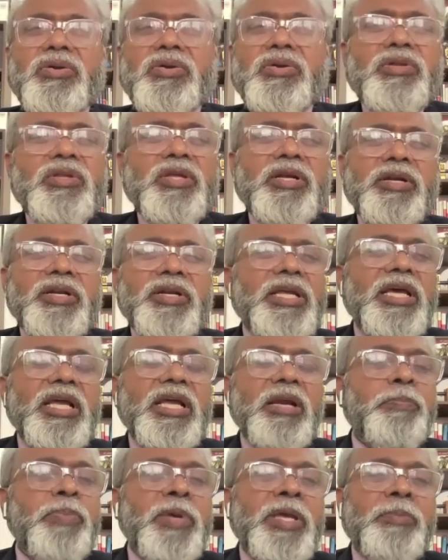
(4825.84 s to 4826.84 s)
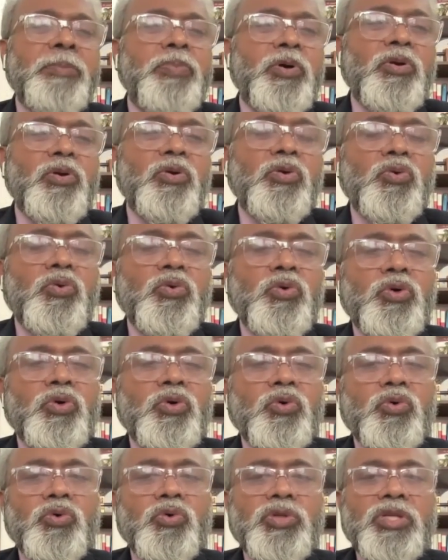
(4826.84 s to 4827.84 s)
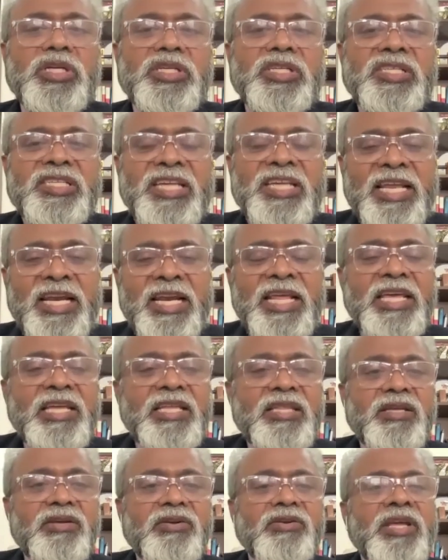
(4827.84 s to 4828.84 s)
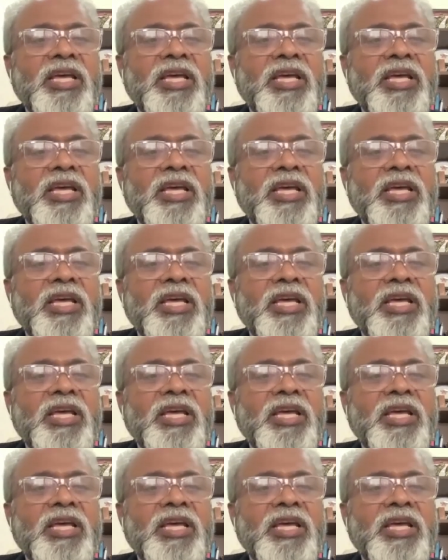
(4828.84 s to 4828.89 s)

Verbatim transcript: you know, the real people who do the sailing,